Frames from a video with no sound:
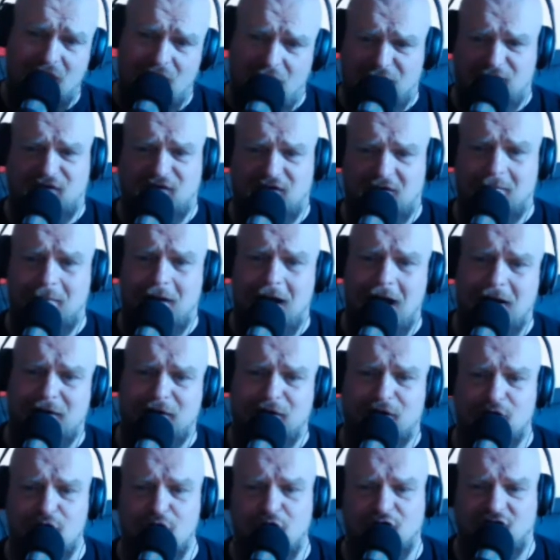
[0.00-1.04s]
this is a
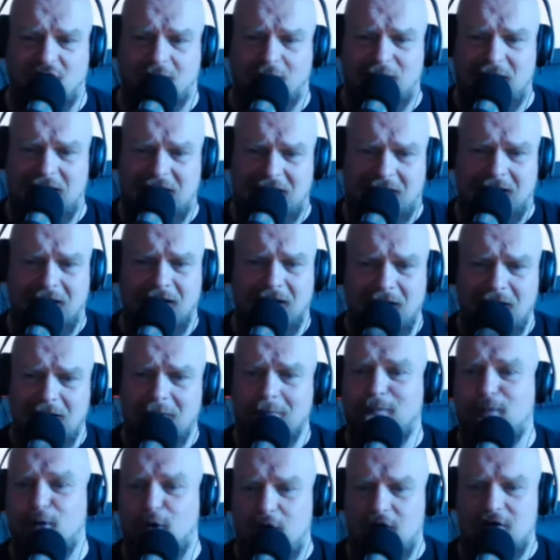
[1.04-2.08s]
man who you should be
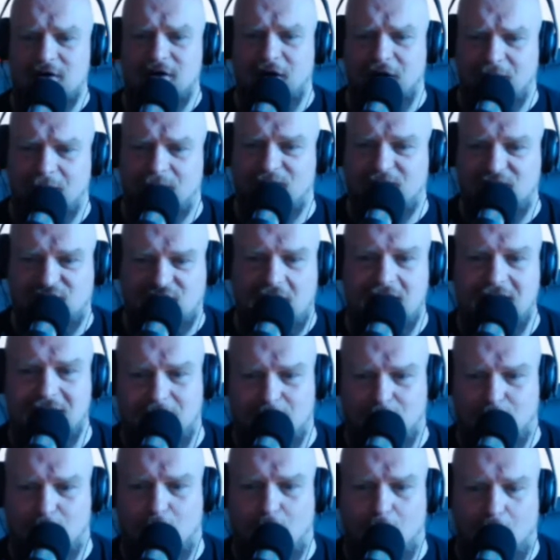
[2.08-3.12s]
putting your
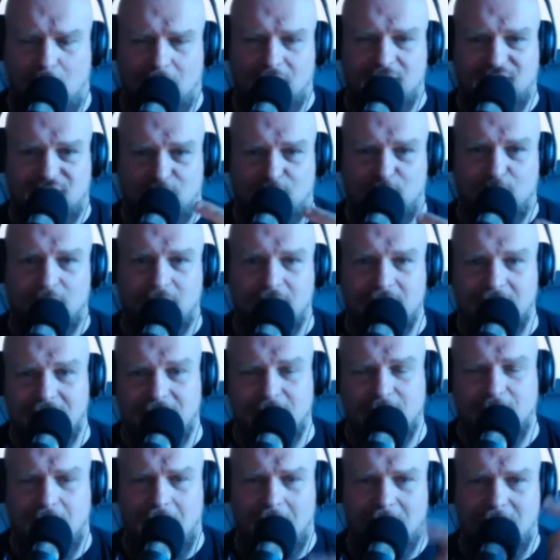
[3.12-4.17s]
vagina onto,
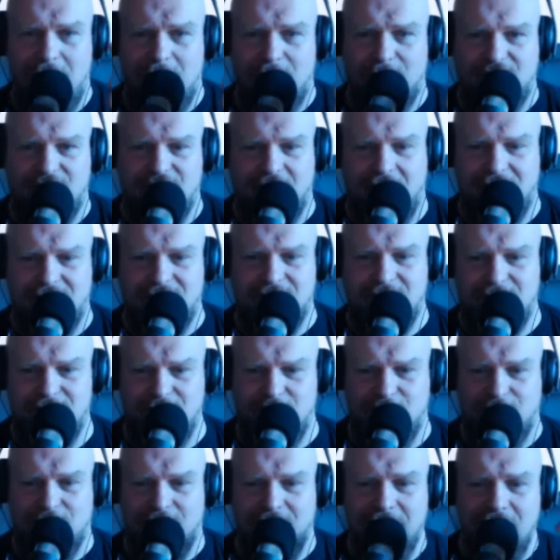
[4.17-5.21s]
around and,
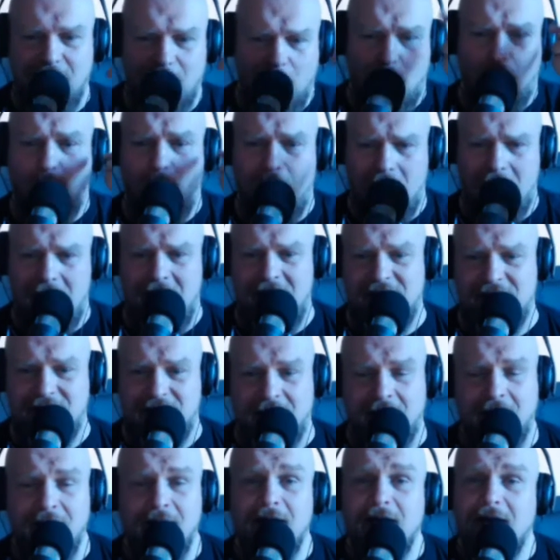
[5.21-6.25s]

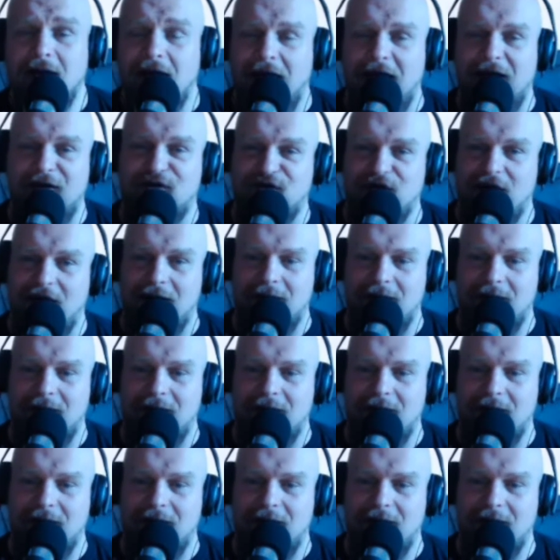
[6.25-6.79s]
in. Is